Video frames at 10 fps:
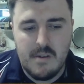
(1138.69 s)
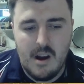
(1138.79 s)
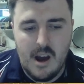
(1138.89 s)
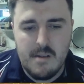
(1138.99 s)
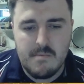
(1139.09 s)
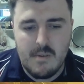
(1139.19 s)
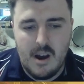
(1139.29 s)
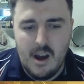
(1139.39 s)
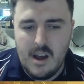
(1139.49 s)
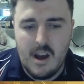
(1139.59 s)

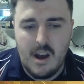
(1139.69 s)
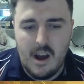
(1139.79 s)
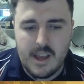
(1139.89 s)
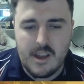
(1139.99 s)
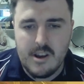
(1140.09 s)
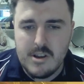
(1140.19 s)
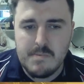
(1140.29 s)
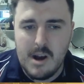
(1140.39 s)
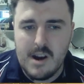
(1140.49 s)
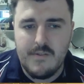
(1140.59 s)
I could lose
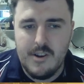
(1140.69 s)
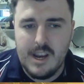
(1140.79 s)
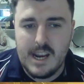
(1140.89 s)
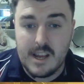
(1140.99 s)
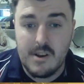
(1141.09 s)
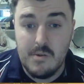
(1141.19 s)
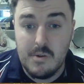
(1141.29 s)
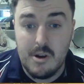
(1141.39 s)
my Hierophant and it could all go